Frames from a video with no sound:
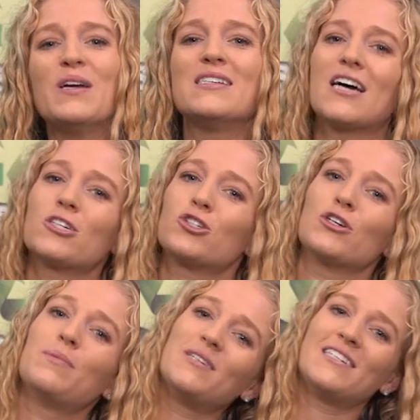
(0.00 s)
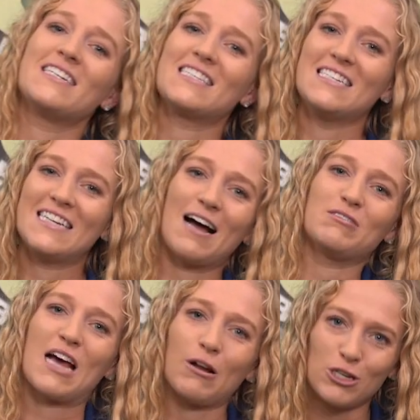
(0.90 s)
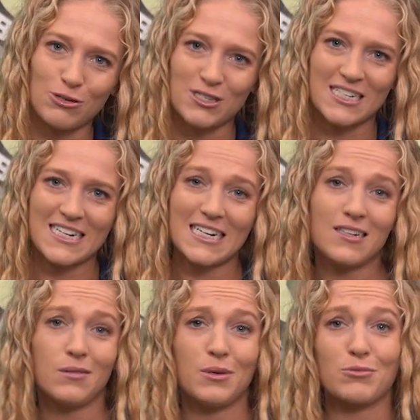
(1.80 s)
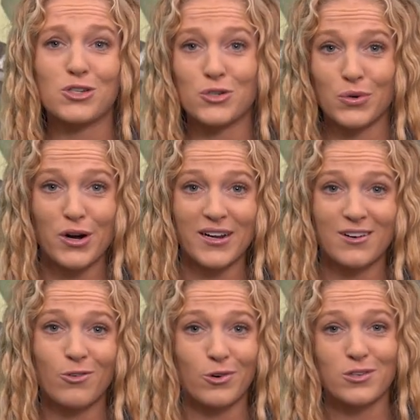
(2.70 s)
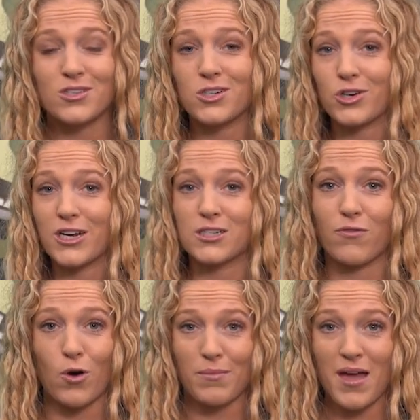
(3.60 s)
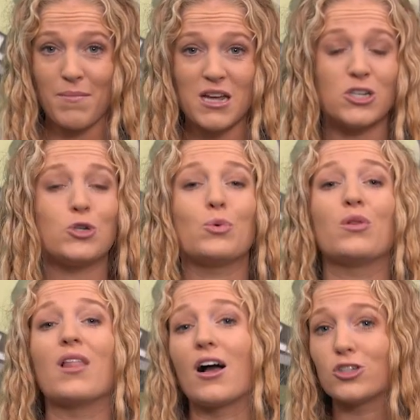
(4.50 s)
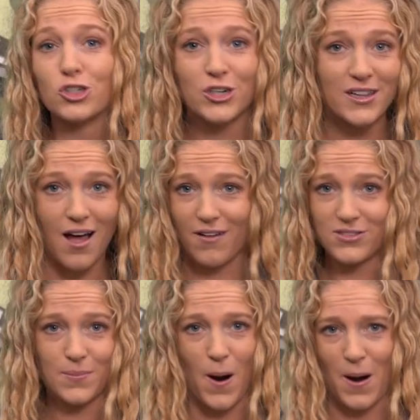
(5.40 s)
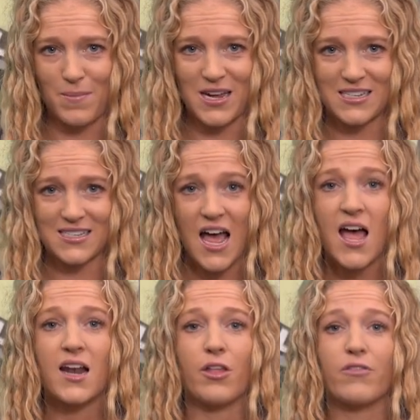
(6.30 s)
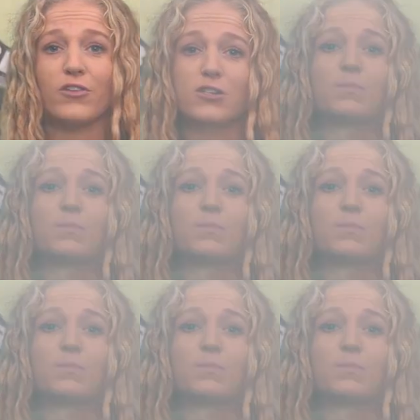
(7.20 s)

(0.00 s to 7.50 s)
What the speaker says: industrial buildings in downtown Houston needed to be restored in order to transform them into luxury loft apartments. Now the first